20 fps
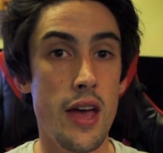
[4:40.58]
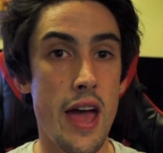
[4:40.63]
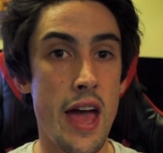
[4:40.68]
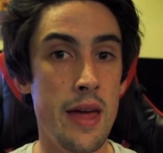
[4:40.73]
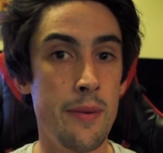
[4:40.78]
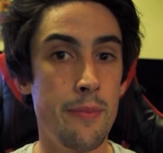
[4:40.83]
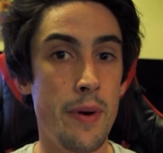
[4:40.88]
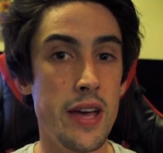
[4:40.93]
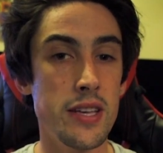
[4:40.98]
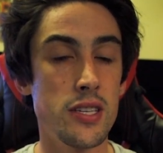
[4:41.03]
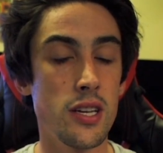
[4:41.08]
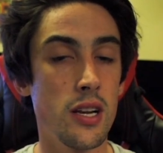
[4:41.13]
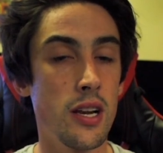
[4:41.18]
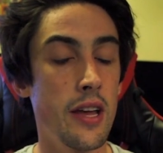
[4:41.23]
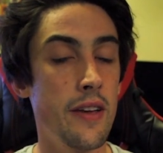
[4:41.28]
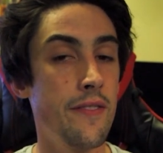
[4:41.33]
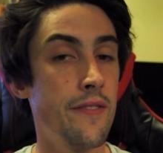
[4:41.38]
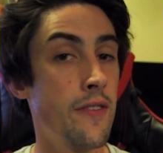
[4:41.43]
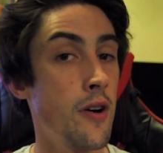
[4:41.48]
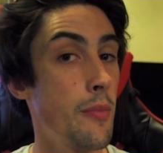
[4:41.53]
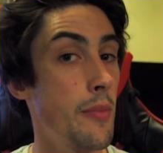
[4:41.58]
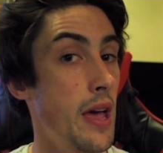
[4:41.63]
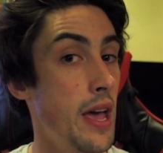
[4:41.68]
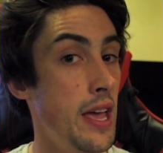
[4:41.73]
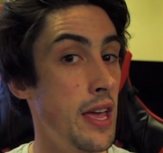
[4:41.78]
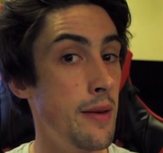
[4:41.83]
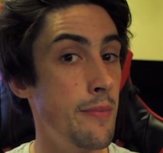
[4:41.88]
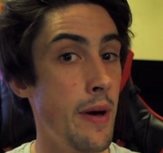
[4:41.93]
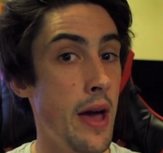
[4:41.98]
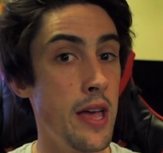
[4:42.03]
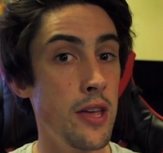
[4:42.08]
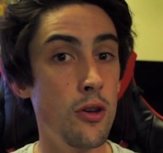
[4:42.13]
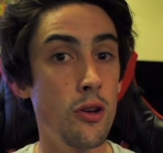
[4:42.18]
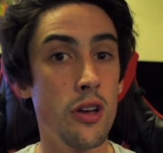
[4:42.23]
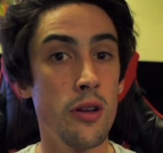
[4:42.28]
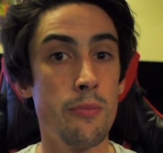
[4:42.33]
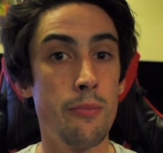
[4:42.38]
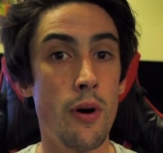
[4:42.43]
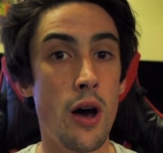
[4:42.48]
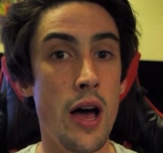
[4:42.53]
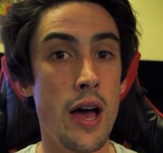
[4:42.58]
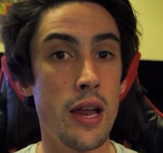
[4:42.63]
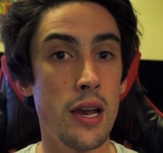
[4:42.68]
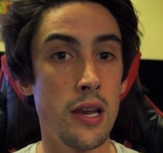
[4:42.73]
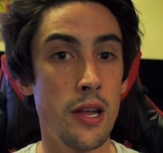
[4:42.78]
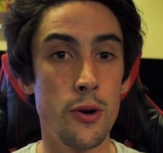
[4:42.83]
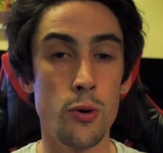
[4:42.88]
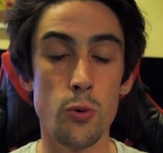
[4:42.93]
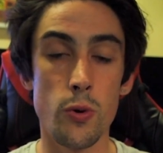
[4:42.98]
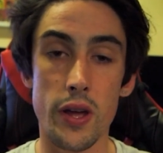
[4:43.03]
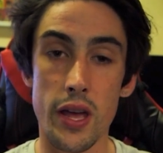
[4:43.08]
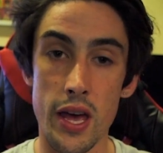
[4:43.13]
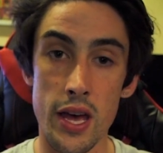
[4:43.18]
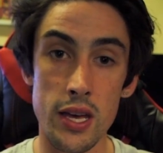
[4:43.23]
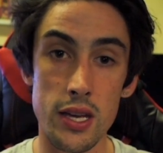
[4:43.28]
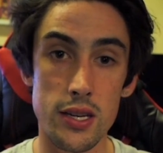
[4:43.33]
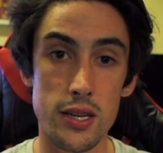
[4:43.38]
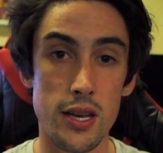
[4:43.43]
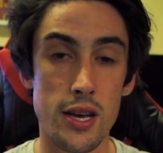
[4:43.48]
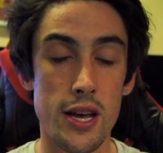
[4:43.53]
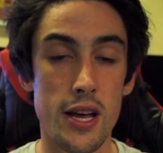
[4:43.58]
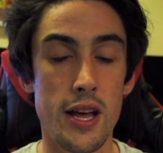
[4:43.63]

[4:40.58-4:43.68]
And basically from eBay you can buy a little kit